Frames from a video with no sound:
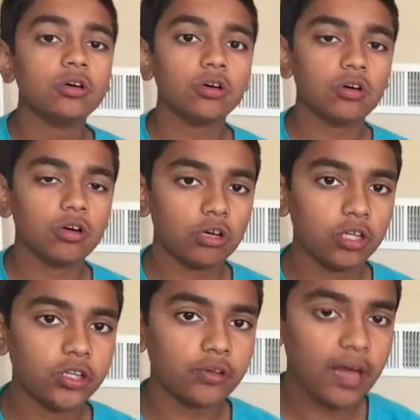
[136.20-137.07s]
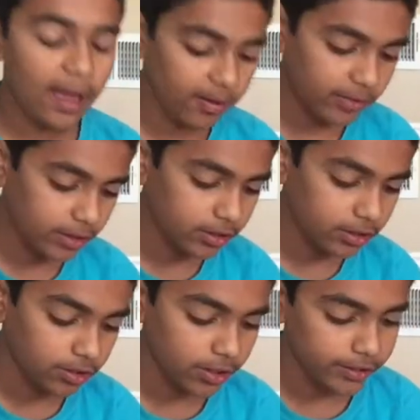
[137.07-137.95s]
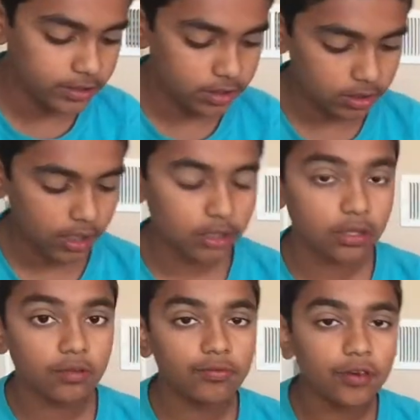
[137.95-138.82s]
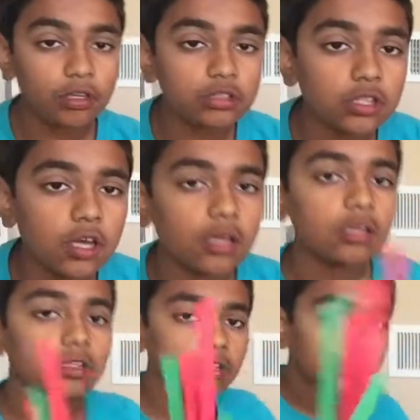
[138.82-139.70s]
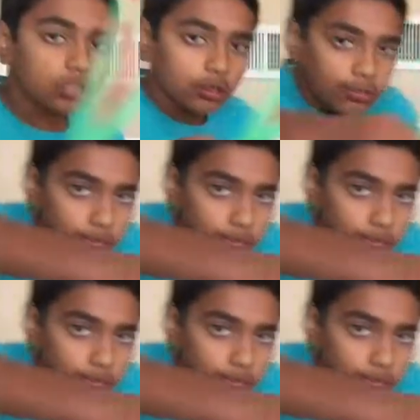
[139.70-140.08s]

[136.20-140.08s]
or you have any great ideas for us. Okay, so